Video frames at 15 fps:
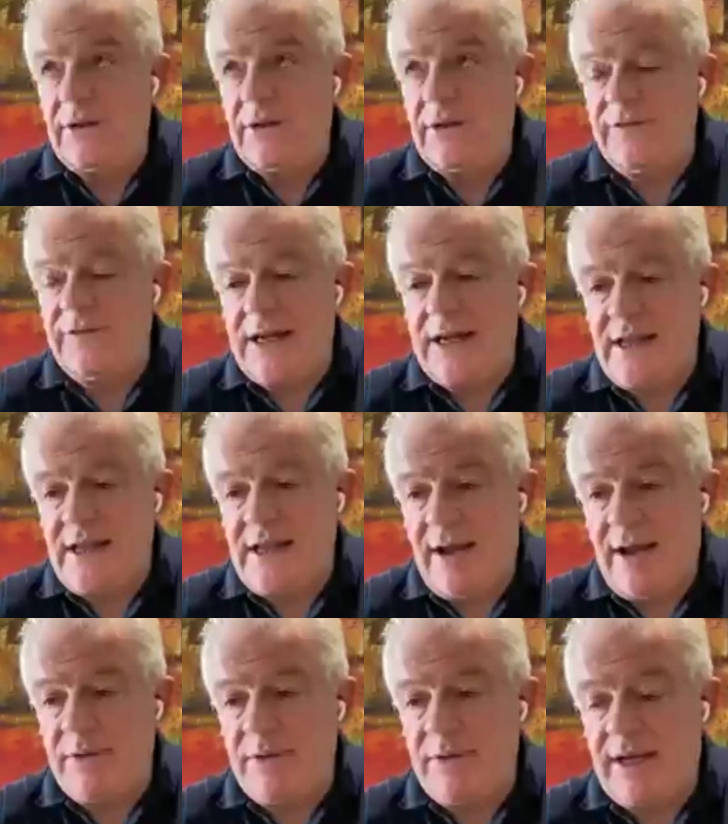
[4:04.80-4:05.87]
that's
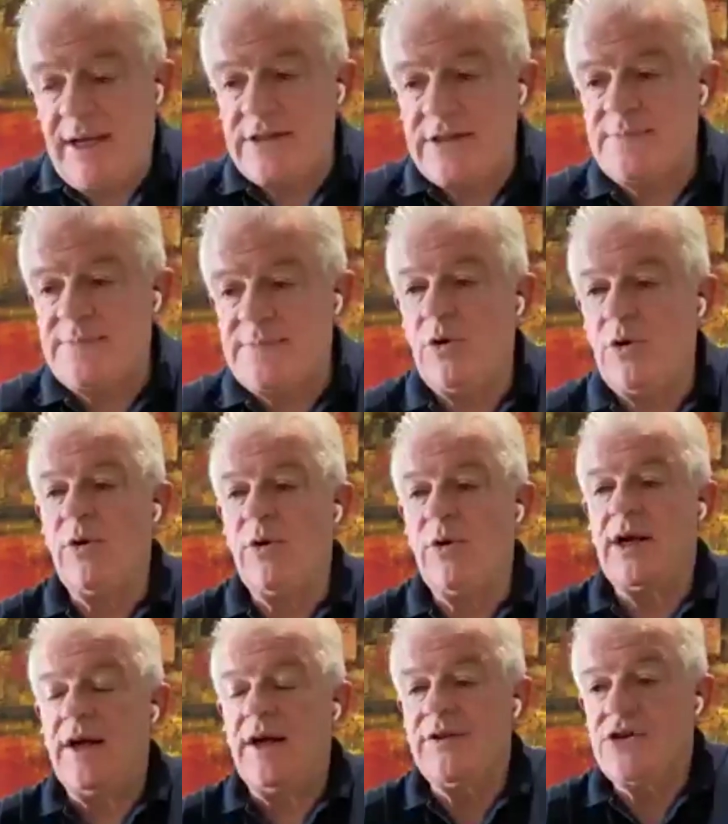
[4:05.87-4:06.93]
happening, exploring
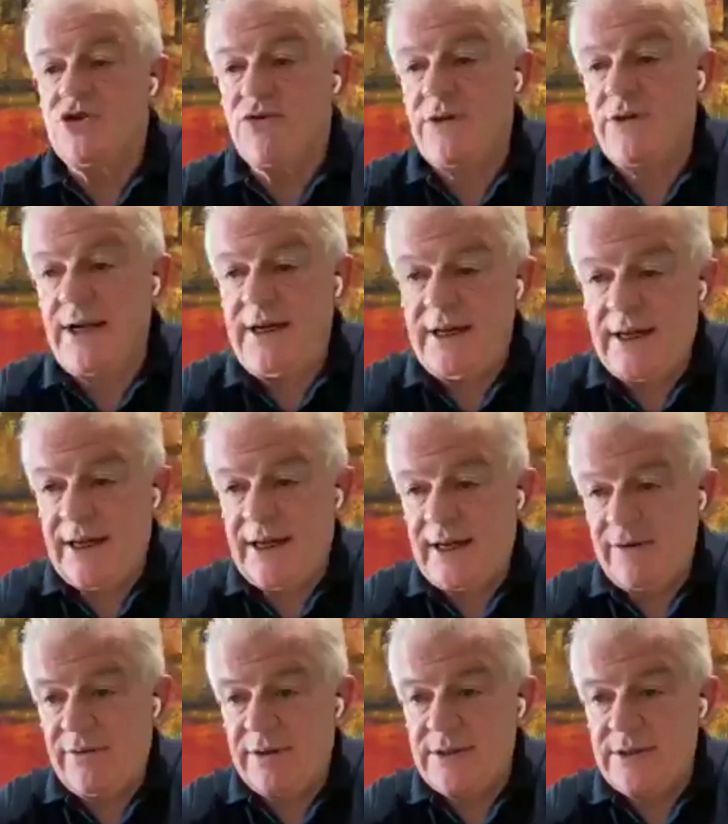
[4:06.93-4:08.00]
other trading
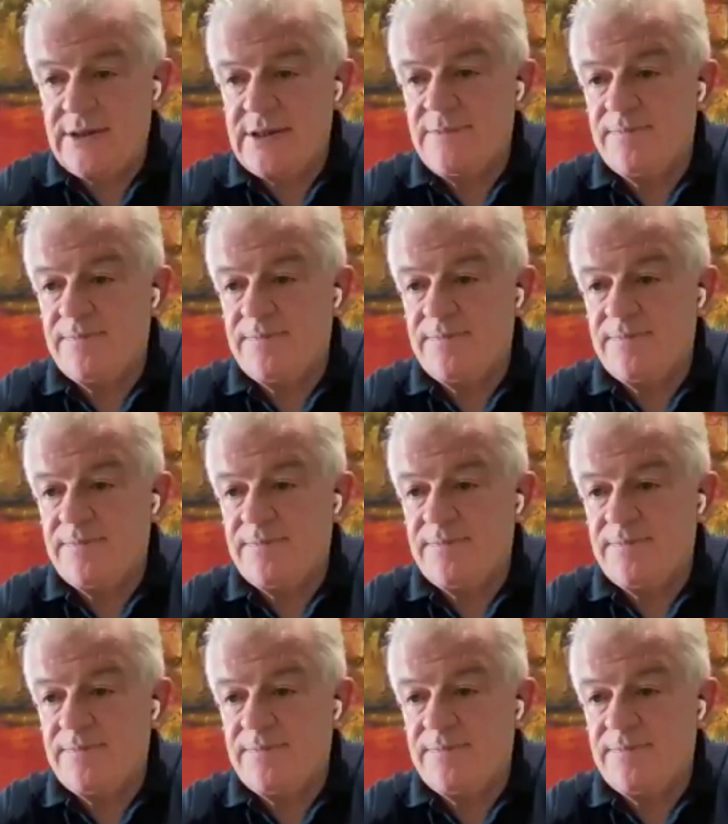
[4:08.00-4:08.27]
areas